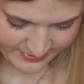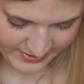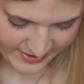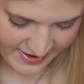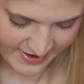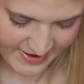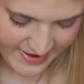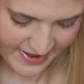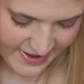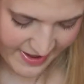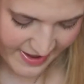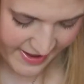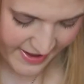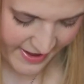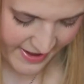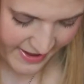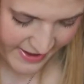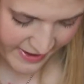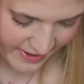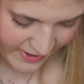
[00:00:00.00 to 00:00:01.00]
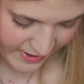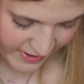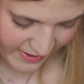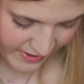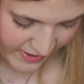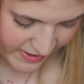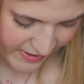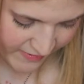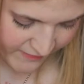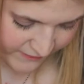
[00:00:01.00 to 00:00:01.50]
I
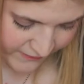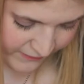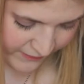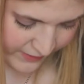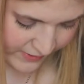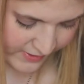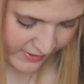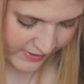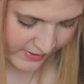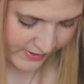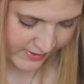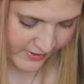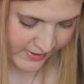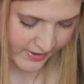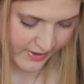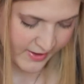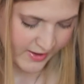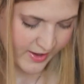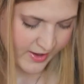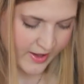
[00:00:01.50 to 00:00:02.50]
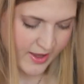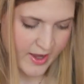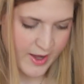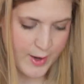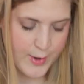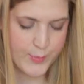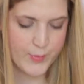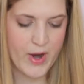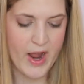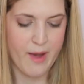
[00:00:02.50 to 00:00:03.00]
have
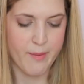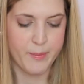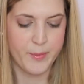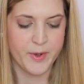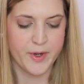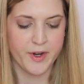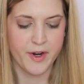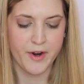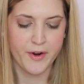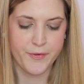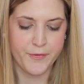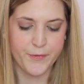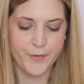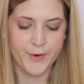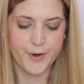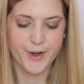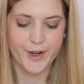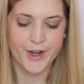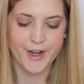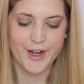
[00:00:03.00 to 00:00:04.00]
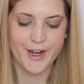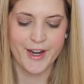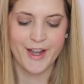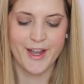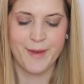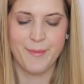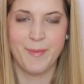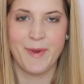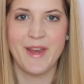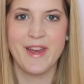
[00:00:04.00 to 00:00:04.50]
a wrapper for
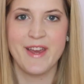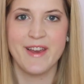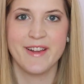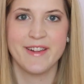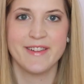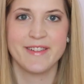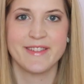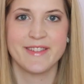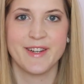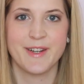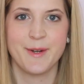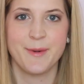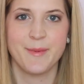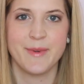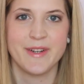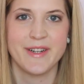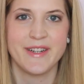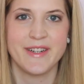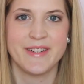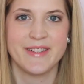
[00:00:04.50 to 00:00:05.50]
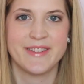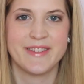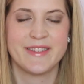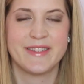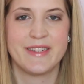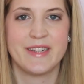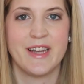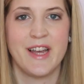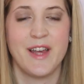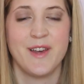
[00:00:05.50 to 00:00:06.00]
a pink
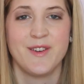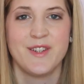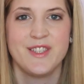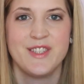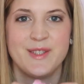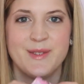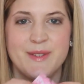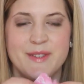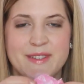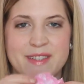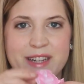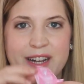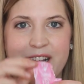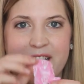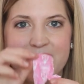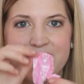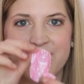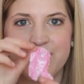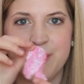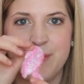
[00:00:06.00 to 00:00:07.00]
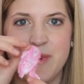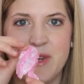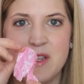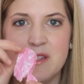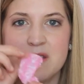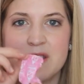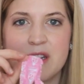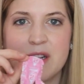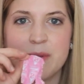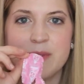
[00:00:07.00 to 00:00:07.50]
Starburst. I wish it was an actual pink
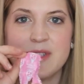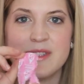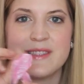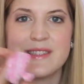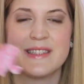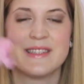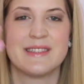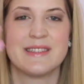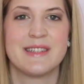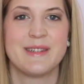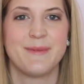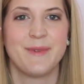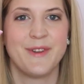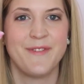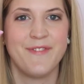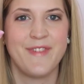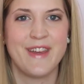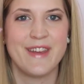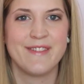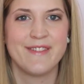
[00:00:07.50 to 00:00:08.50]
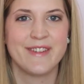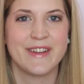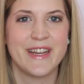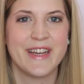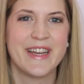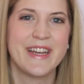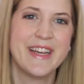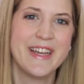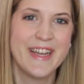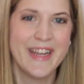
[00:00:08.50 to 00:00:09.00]
Starburst because they're my
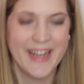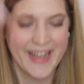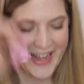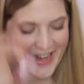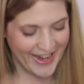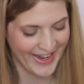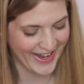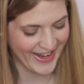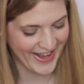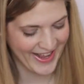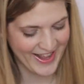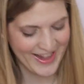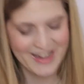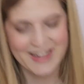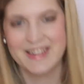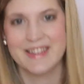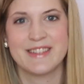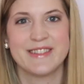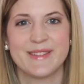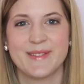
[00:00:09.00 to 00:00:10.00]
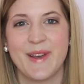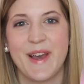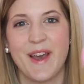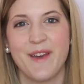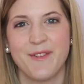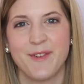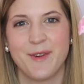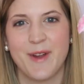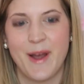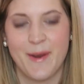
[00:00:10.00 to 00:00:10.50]
favorite. That's why I
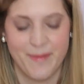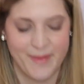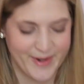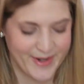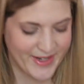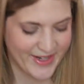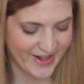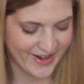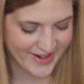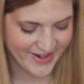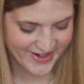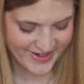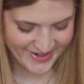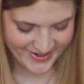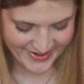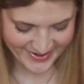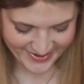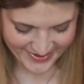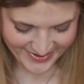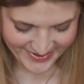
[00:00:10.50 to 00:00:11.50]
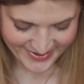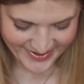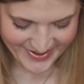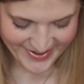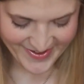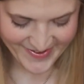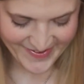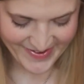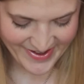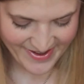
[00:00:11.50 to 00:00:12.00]
have a wrapper in here.
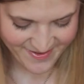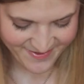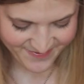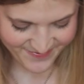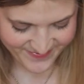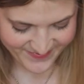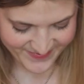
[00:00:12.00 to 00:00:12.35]
Okay,